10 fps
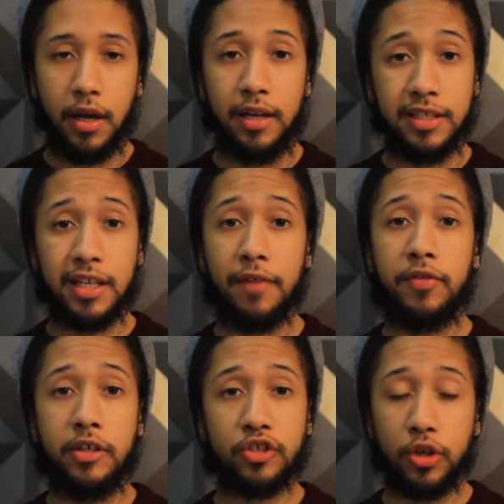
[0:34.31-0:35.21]
and he's
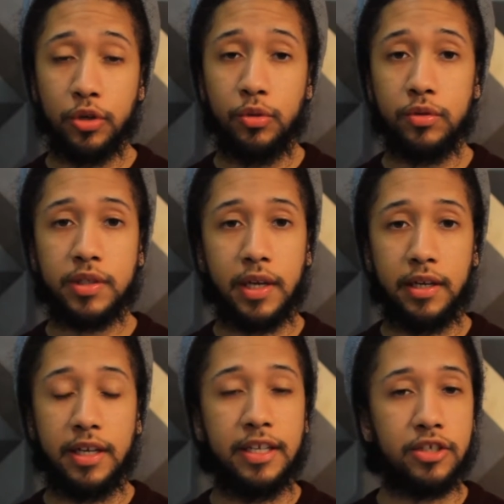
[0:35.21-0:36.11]
left these clues,
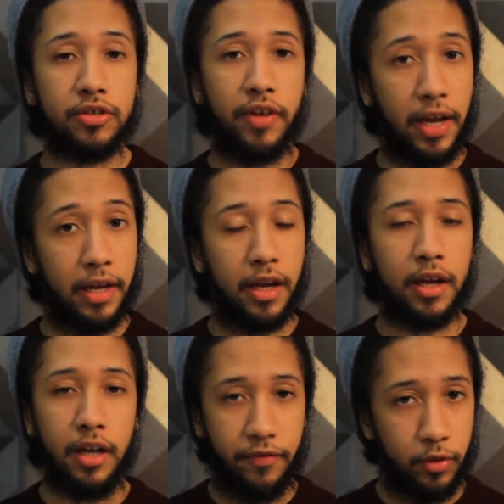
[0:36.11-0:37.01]
an Easter
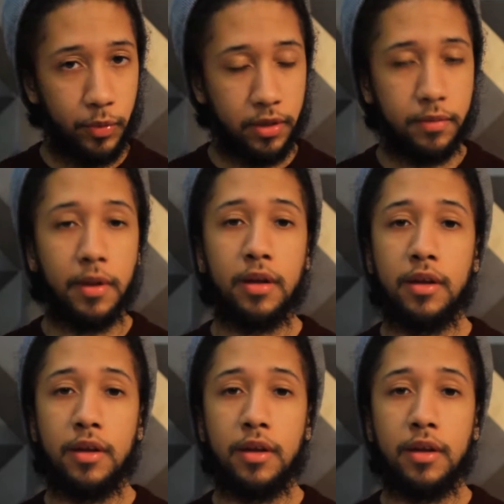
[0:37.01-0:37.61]
egg, if you will,